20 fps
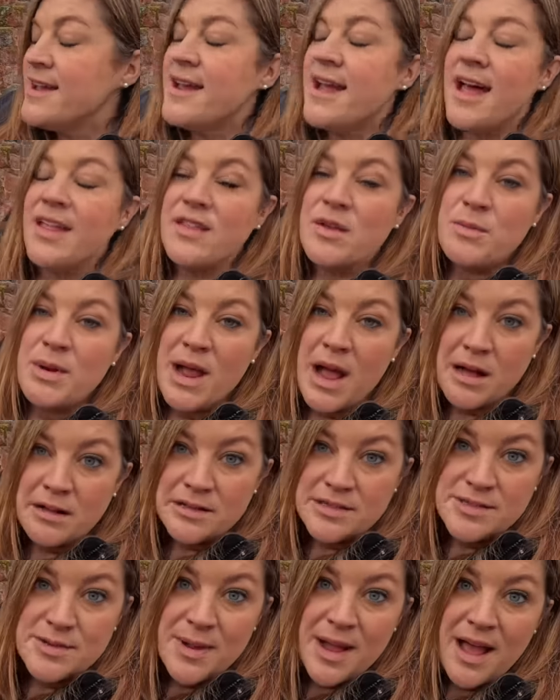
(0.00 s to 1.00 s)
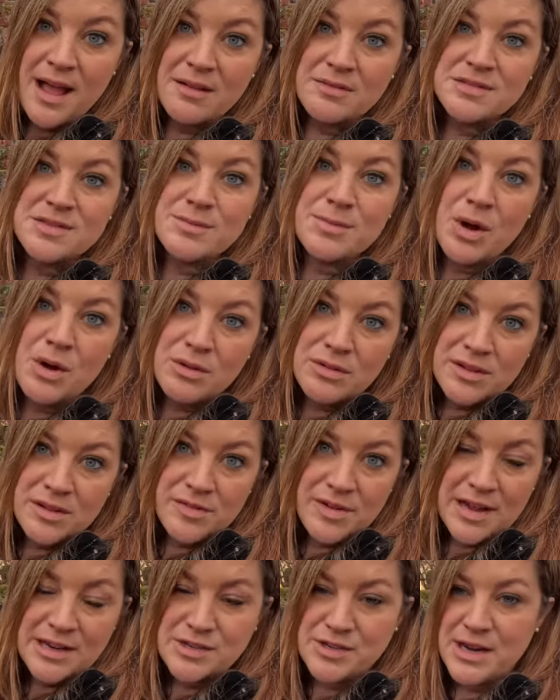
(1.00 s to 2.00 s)
And then we also have some oak
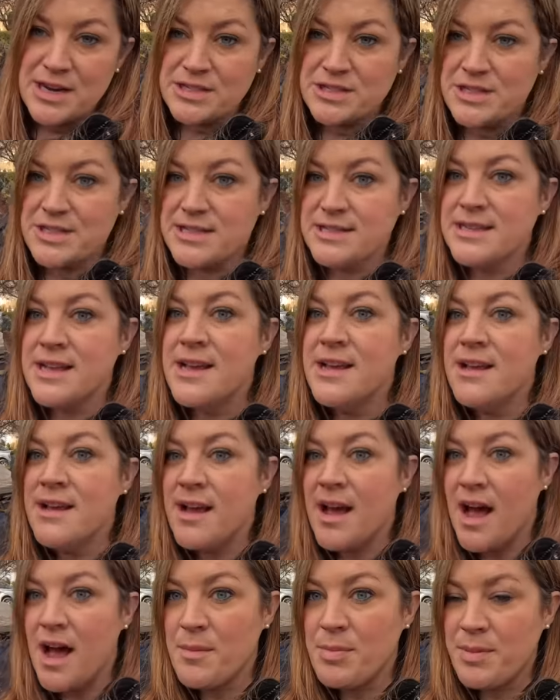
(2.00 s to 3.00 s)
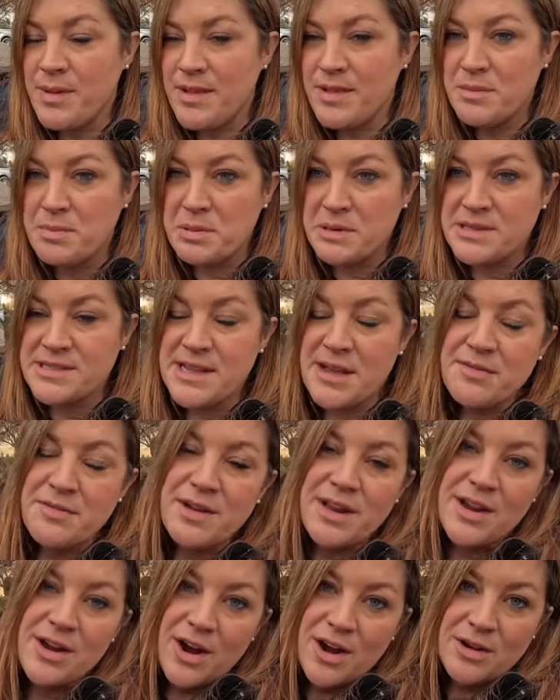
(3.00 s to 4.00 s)
leaf hydrangeas up in the
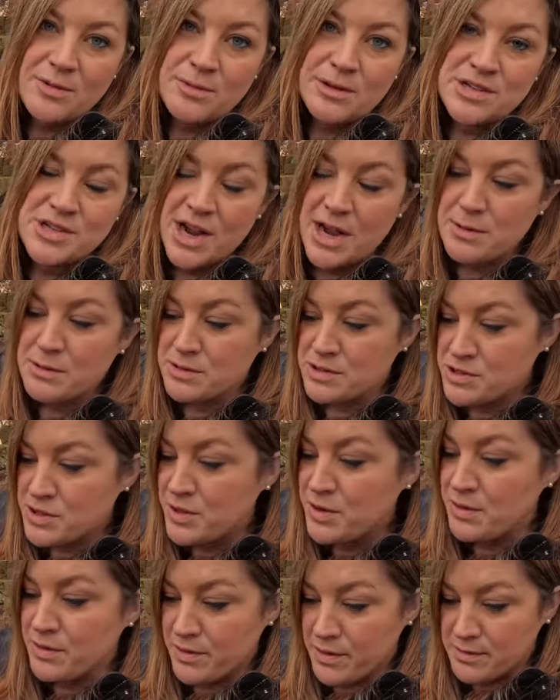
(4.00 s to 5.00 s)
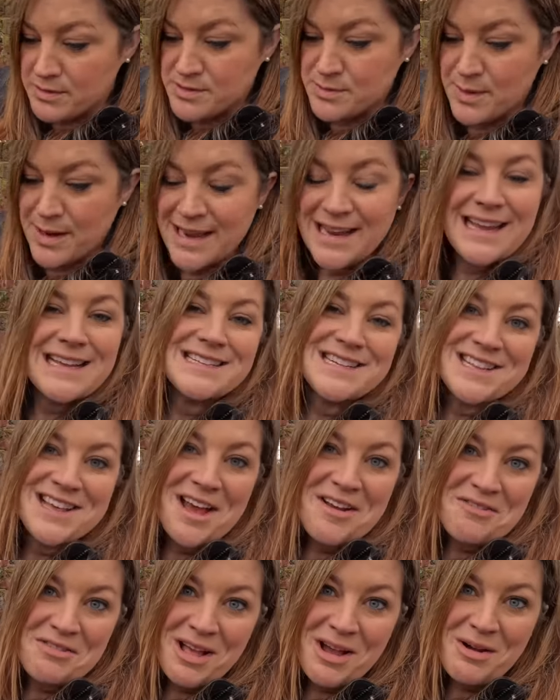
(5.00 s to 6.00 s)
Persephone garden, which I will show you those when I get to
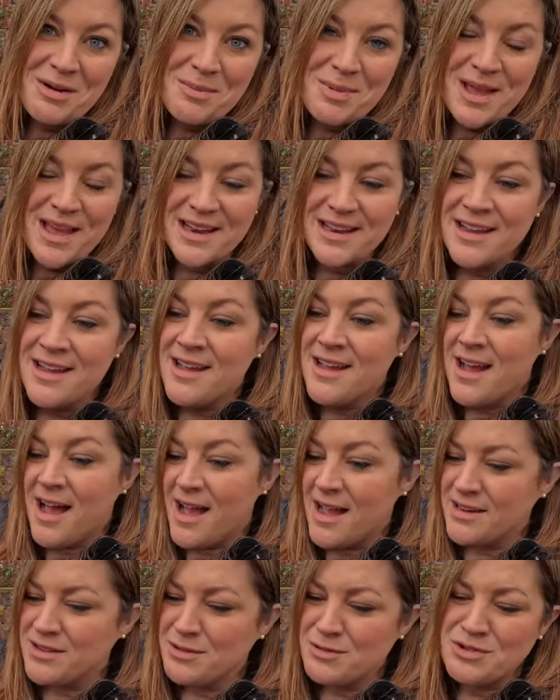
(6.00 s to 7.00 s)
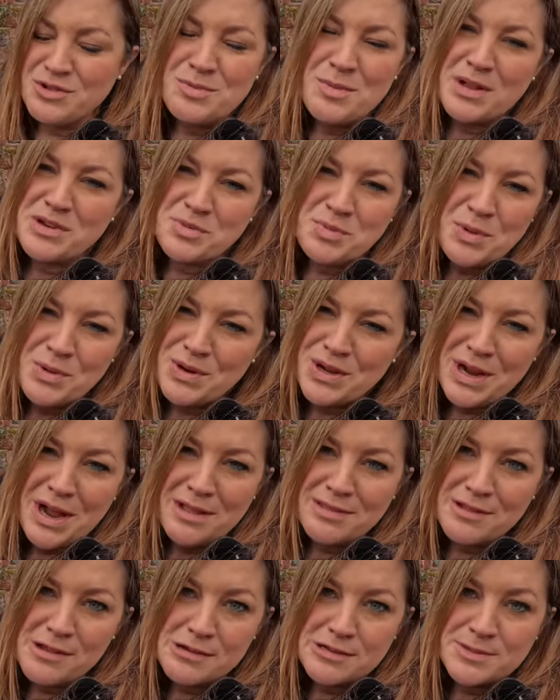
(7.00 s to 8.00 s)
that flower bed. I don't do much pruning
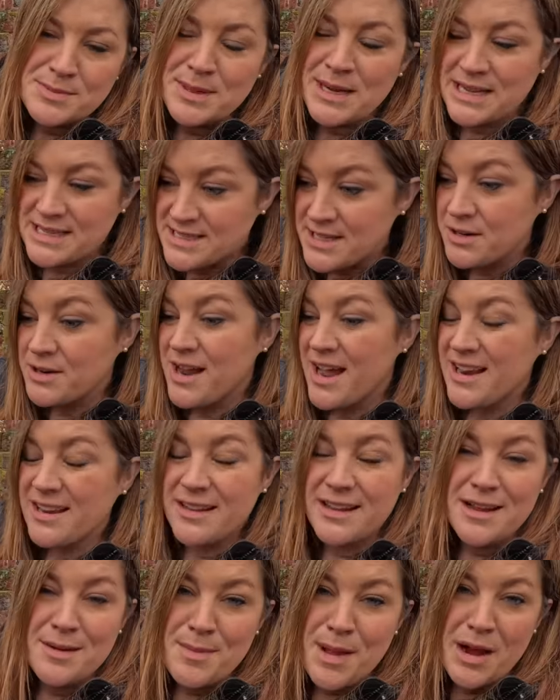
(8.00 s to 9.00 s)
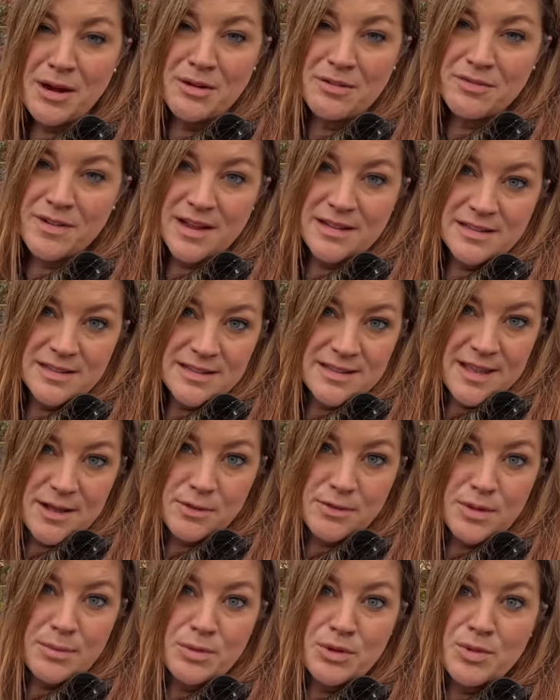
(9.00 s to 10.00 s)
on those because they're kind of like a macrophylla. They
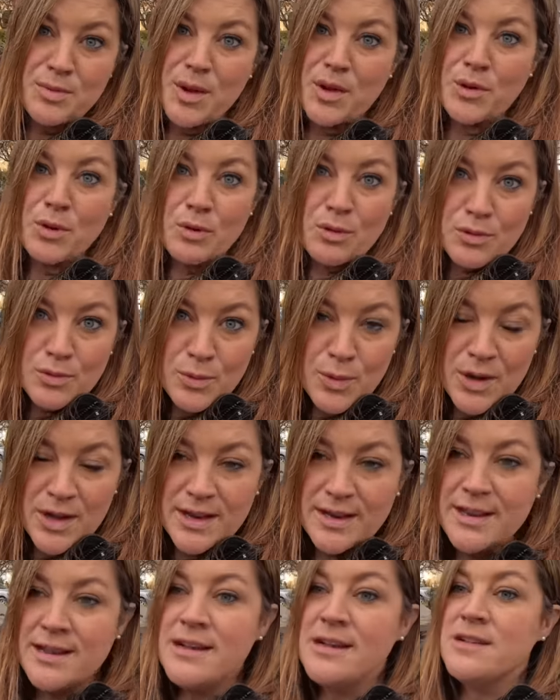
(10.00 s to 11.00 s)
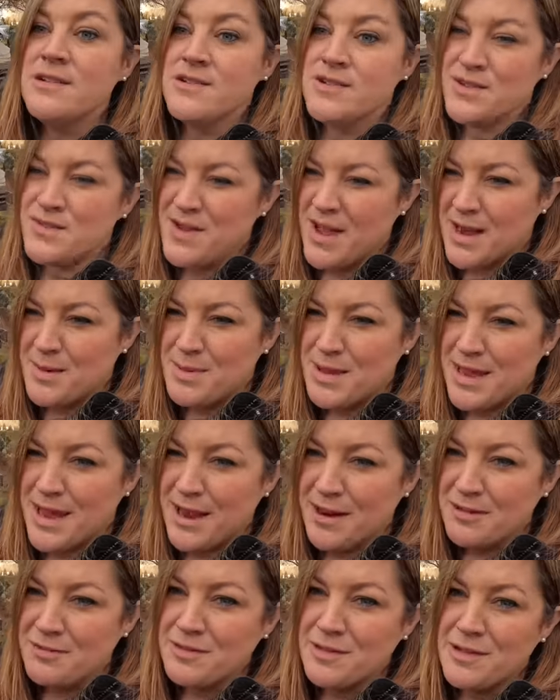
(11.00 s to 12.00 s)
only bloom on old wood, so you've got to be
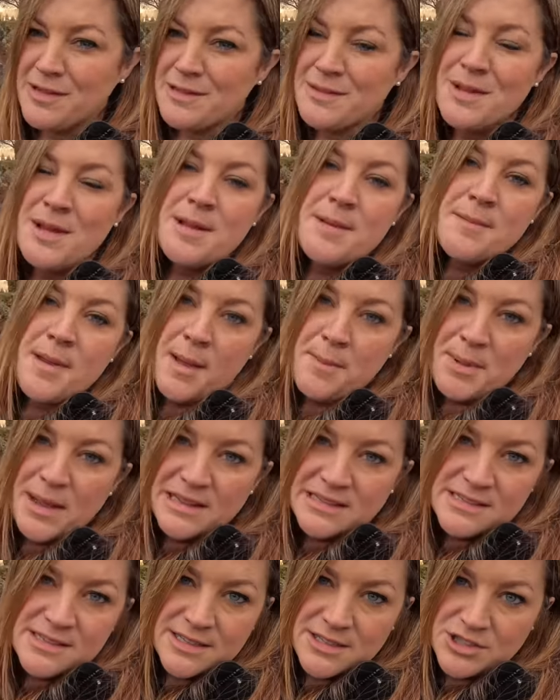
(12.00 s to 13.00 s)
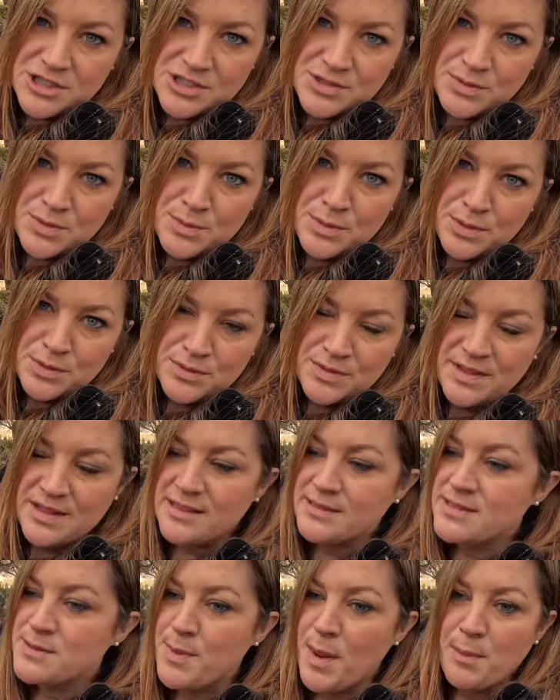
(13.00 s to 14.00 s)
careful. I basically just remove
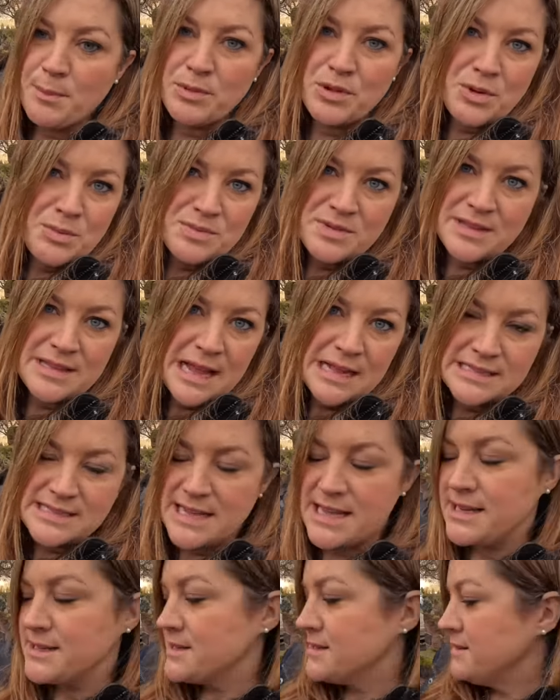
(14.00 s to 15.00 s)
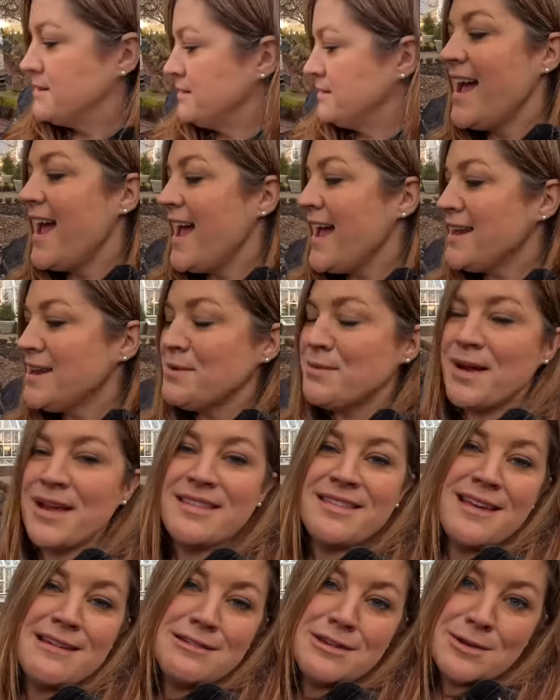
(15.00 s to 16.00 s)
the spent blooms and that's it. Anyway,
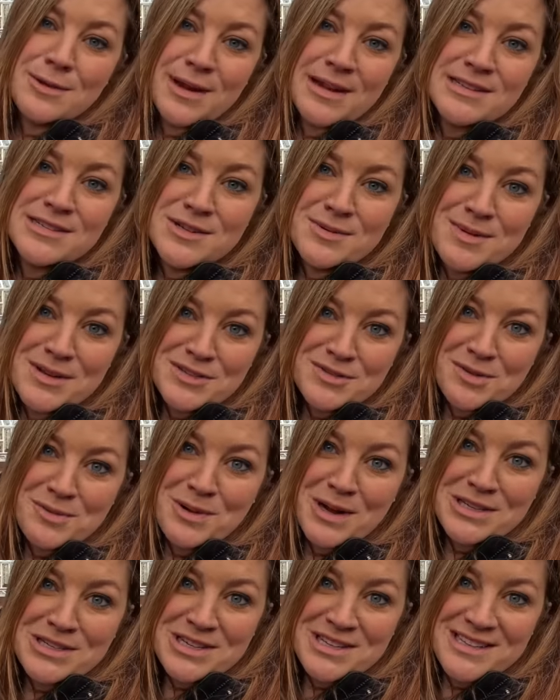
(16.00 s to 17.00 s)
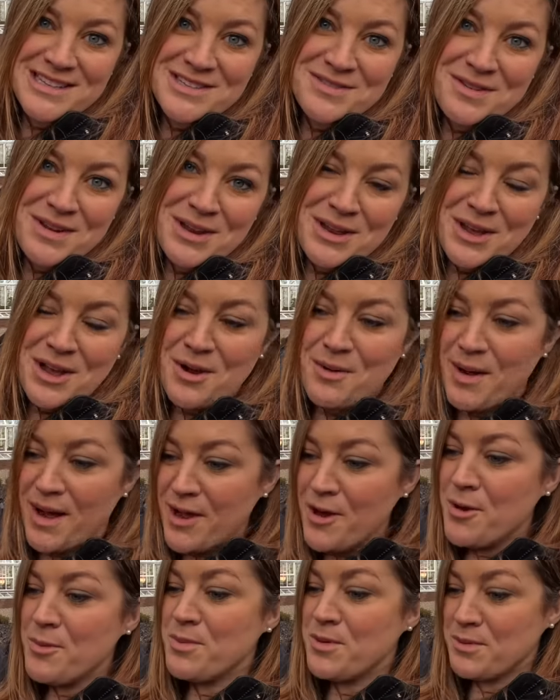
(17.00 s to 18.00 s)
thank you guys so much for watching this video. I
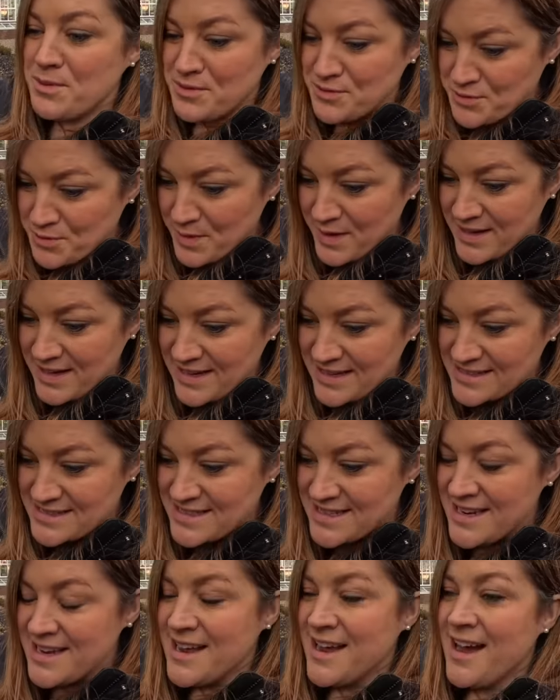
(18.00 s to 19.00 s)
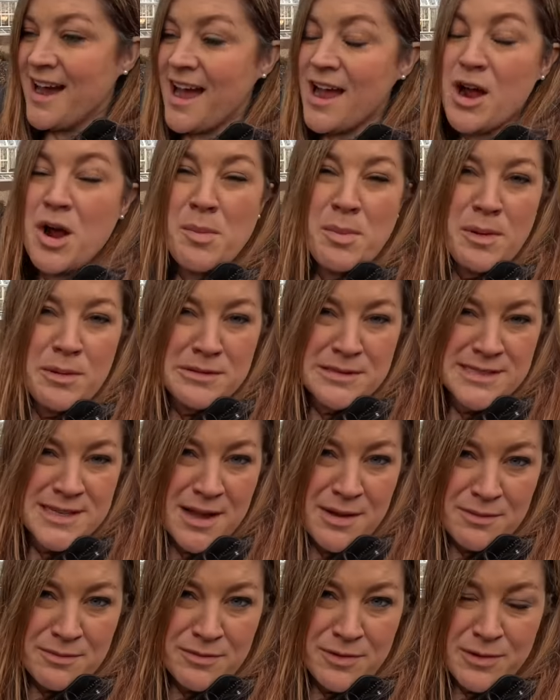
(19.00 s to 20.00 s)
hope you enjoyed it. I hope it was
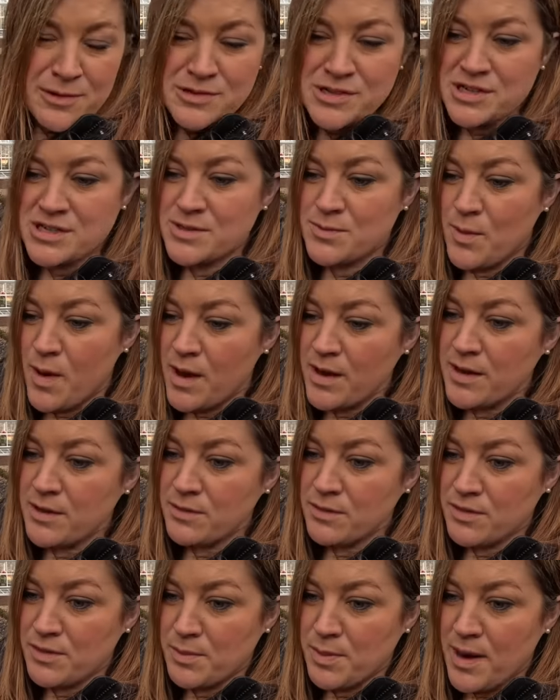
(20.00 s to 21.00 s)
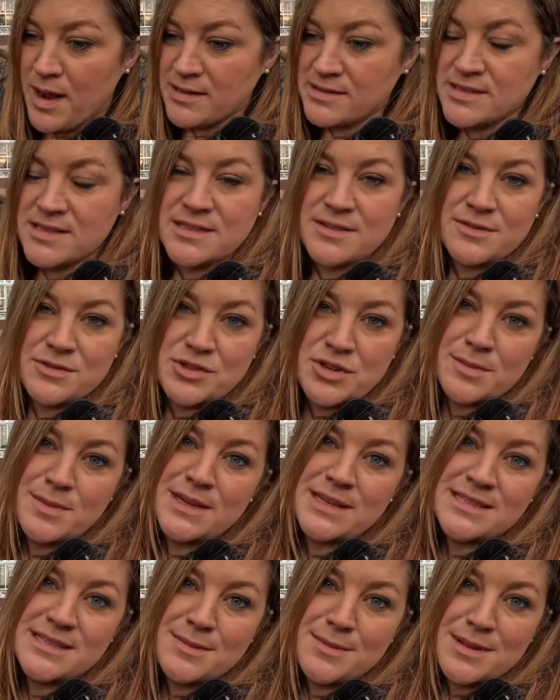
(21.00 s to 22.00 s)
helpful just walking through the process of
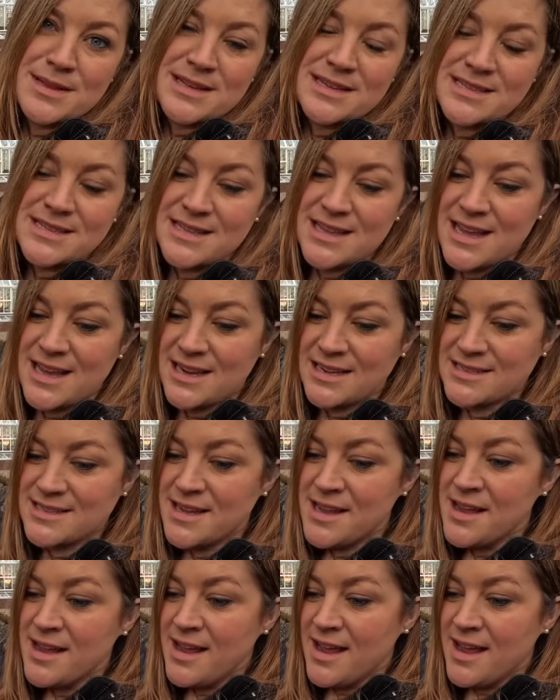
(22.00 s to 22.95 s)
trimming some of these things.